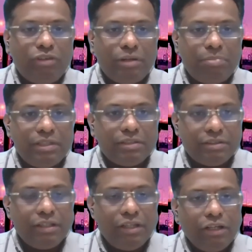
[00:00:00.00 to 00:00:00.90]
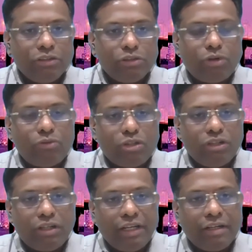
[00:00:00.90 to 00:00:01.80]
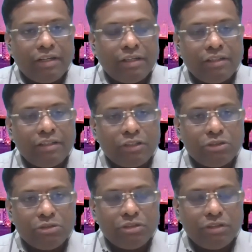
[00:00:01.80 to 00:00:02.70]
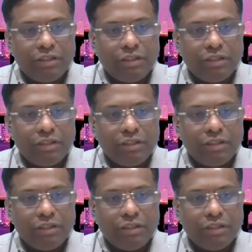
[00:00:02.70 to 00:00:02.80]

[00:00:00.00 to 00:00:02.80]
COVID patients. So what's your take, Dr. Joshi?